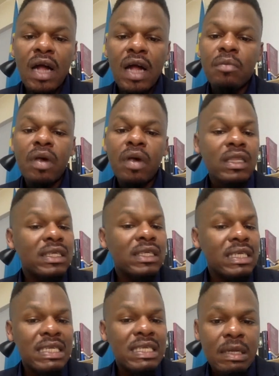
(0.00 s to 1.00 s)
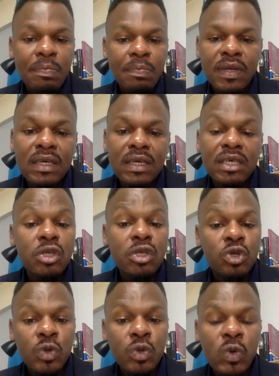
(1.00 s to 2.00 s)
and multidisciplinary
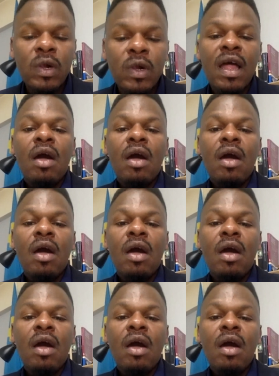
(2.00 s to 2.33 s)
tool,